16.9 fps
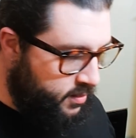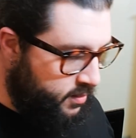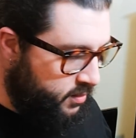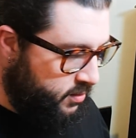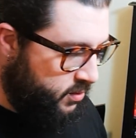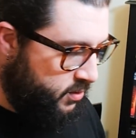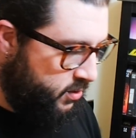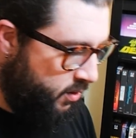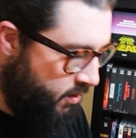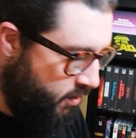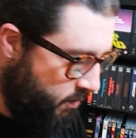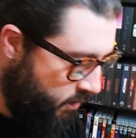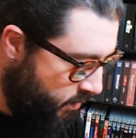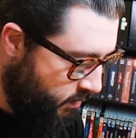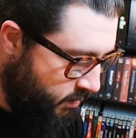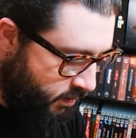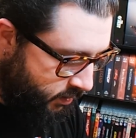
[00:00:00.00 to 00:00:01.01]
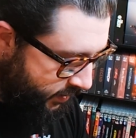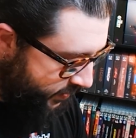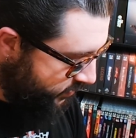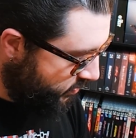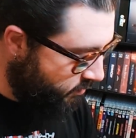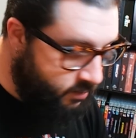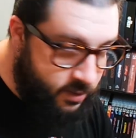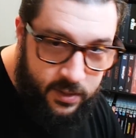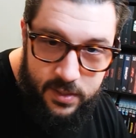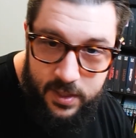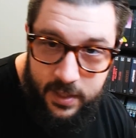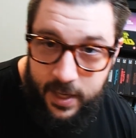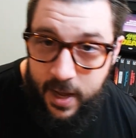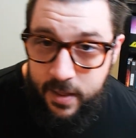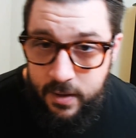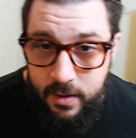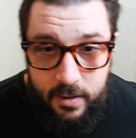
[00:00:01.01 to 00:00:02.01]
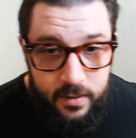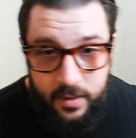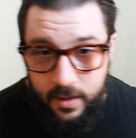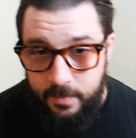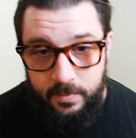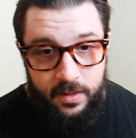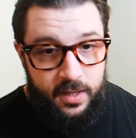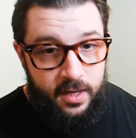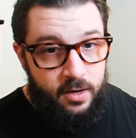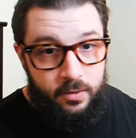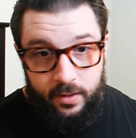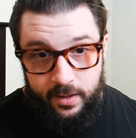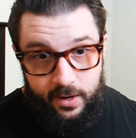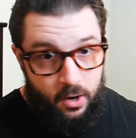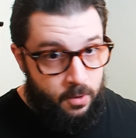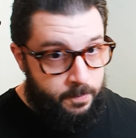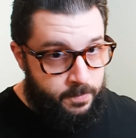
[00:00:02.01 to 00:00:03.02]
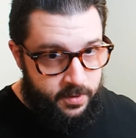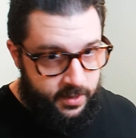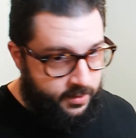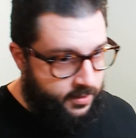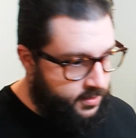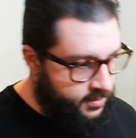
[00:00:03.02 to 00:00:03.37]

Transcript: So let's do this together. I'm literally opening